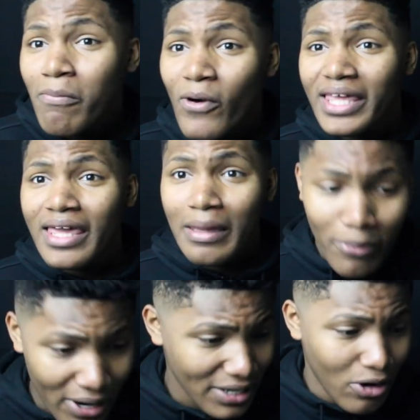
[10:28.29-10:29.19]
your boy King
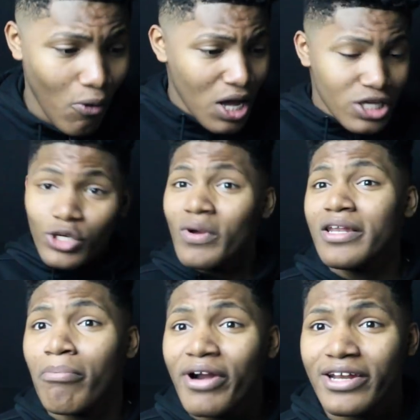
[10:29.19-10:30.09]
Brando.
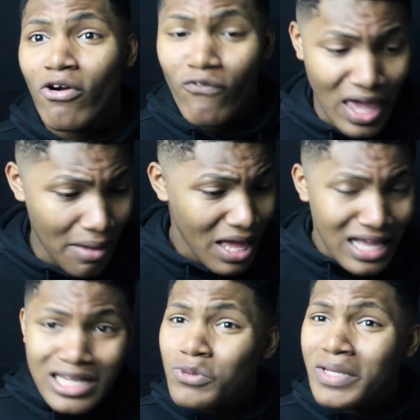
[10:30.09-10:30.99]
Join the Brando fam,
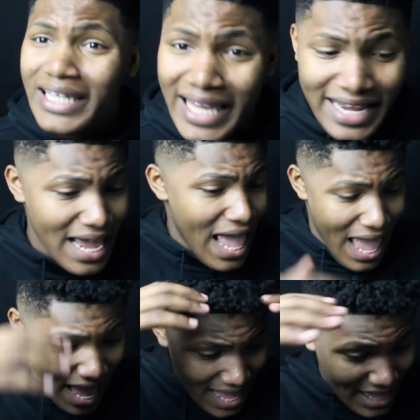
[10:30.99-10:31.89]
cause we lit.
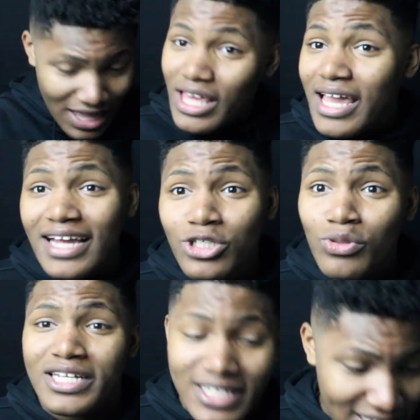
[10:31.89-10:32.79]
As
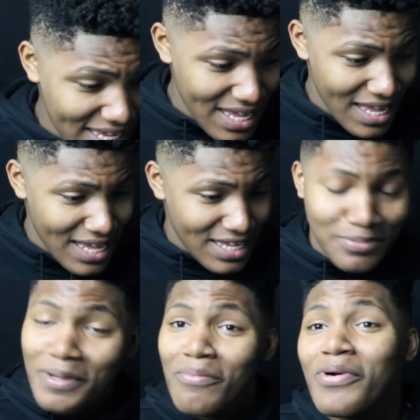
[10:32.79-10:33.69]
you can see,
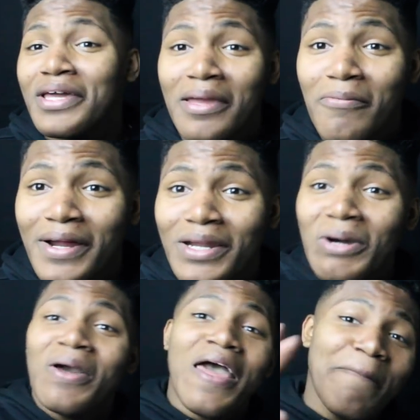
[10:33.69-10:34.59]
it's been your boy King
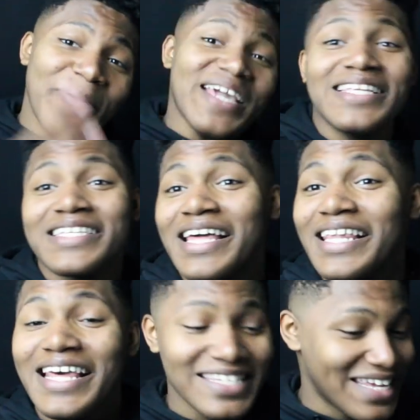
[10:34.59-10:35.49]
Brando. Peace.
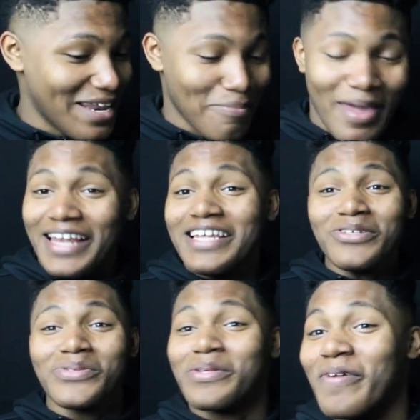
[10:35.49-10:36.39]
Let's get it, man.
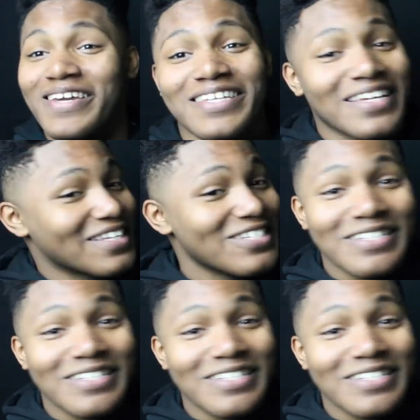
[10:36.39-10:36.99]
This was amazing.